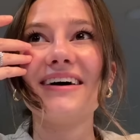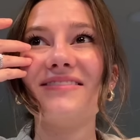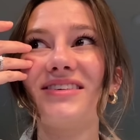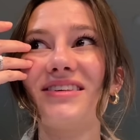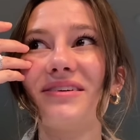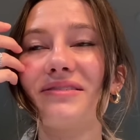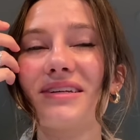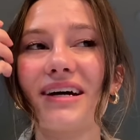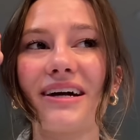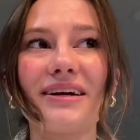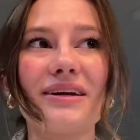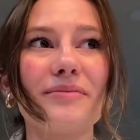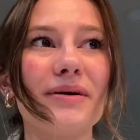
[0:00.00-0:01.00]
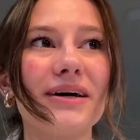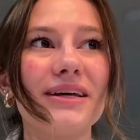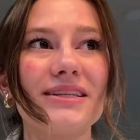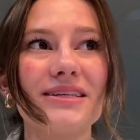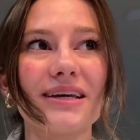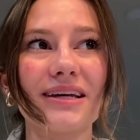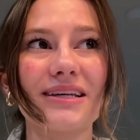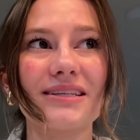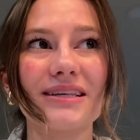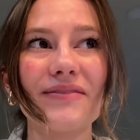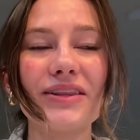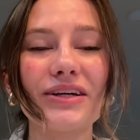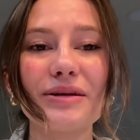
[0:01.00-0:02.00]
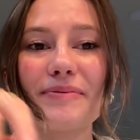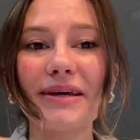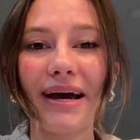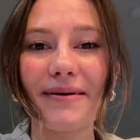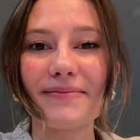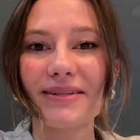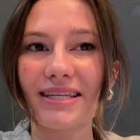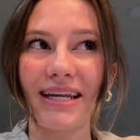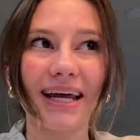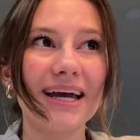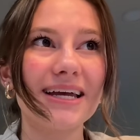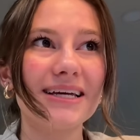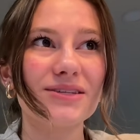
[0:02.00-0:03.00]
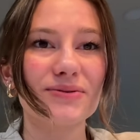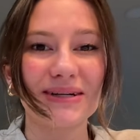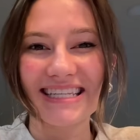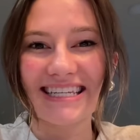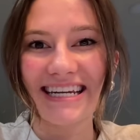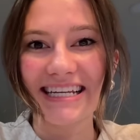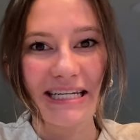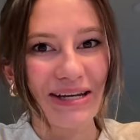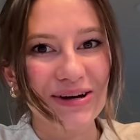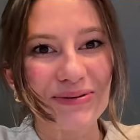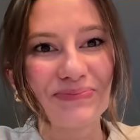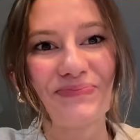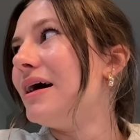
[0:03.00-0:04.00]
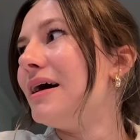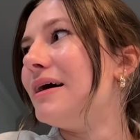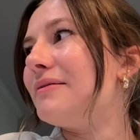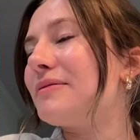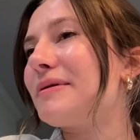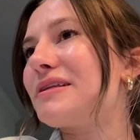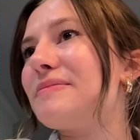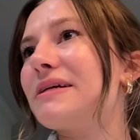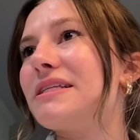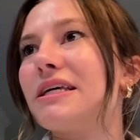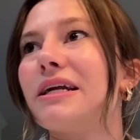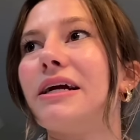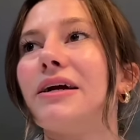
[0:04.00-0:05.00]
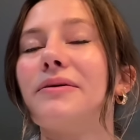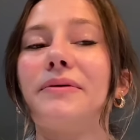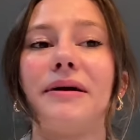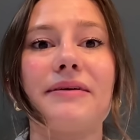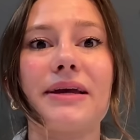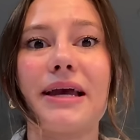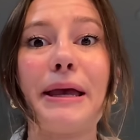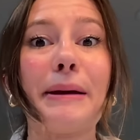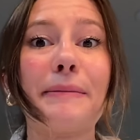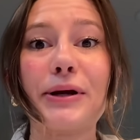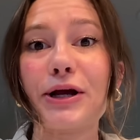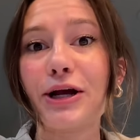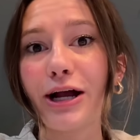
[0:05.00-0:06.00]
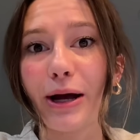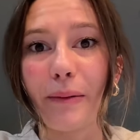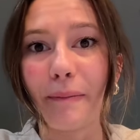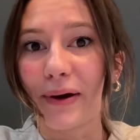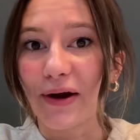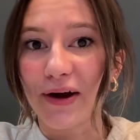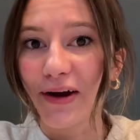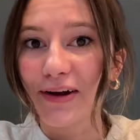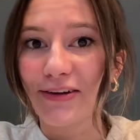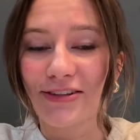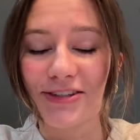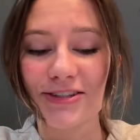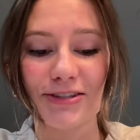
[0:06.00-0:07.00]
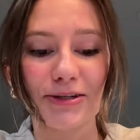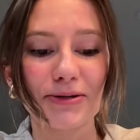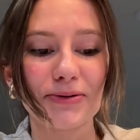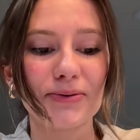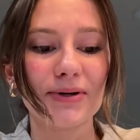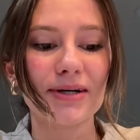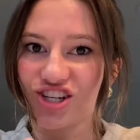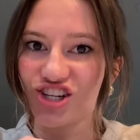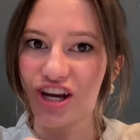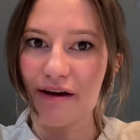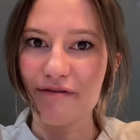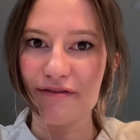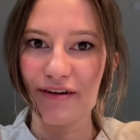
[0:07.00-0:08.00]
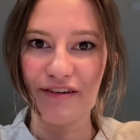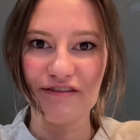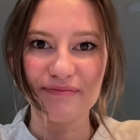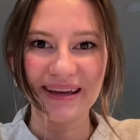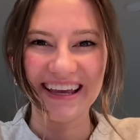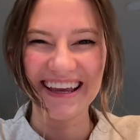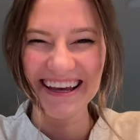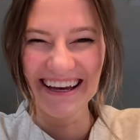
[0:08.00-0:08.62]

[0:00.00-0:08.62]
I'm so tired, but it's like seven thirty p m tonight. It's Wednesday still. Um, we're about to make dinner. We're having Hamburger Helper. So chef of me.